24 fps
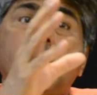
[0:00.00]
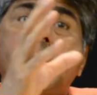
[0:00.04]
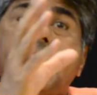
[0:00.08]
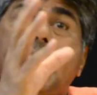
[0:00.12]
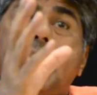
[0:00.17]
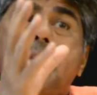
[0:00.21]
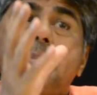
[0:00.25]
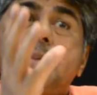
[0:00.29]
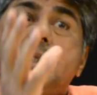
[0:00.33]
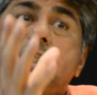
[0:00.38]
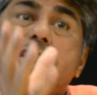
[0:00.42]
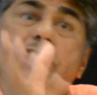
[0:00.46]

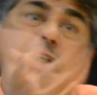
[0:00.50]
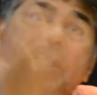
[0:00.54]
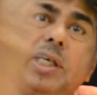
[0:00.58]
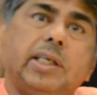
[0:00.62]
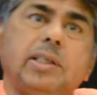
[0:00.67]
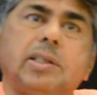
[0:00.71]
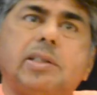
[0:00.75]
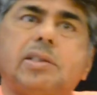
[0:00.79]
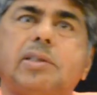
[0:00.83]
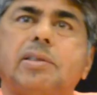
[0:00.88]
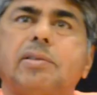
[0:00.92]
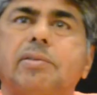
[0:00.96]
can be
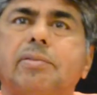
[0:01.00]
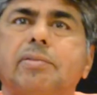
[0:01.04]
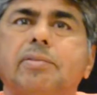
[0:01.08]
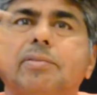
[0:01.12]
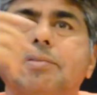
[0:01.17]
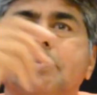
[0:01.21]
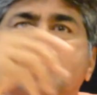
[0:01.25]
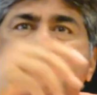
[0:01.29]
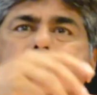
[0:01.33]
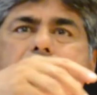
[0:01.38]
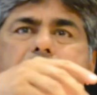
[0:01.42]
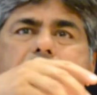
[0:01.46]
changed
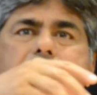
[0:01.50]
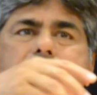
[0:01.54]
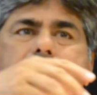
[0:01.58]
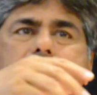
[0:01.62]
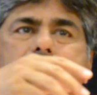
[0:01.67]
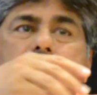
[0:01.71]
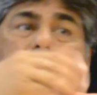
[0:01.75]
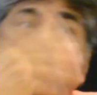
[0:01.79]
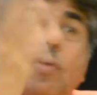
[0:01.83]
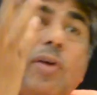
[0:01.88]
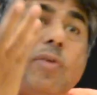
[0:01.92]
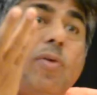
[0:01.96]

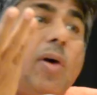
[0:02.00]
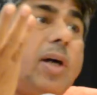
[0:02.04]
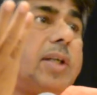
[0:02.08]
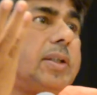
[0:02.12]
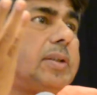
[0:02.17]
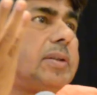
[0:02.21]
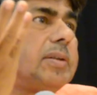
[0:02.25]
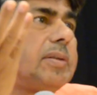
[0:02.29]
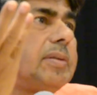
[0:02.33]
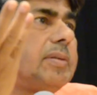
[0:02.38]
if I want.